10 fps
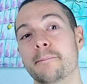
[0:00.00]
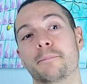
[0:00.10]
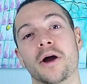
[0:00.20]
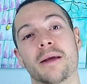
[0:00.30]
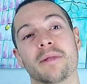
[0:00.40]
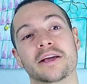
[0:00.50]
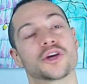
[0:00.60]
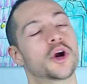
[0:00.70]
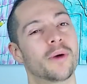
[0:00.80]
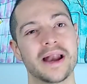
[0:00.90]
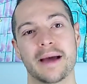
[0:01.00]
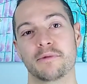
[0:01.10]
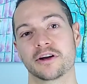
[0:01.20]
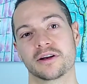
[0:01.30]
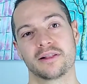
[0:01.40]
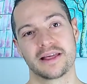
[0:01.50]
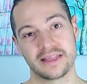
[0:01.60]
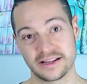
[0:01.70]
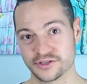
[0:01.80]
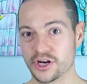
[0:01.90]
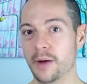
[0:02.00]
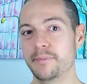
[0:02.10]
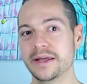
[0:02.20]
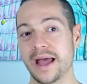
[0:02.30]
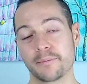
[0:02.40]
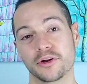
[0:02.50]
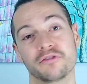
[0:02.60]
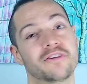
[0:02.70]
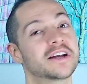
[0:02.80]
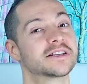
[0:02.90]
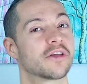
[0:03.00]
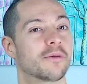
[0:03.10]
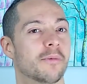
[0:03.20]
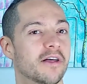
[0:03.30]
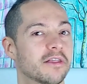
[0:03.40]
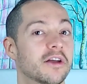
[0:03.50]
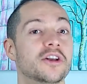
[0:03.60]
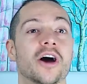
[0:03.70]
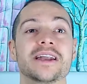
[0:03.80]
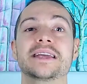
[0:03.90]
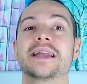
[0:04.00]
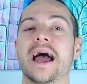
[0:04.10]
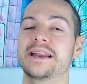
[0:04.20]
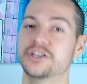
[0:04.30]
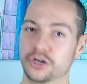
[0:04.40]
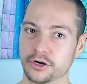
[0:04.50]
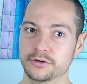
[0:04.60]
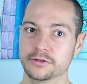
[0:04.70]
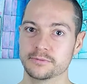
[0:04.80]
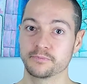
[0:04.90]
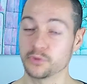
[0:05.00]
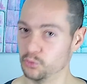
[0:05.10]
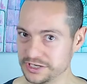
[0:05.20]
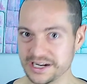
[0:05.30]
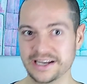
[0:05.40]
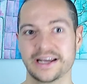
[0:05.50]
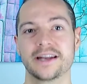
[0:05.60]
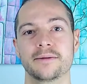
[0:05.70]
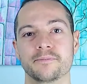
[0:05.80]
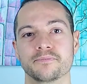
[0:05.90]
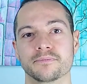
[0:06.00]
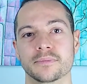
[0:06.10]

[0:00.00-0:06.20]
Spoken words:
But I'm like, you know what? I'm not going to let that stop me. I'm going to finish out the month, not eat any sugars, which I did.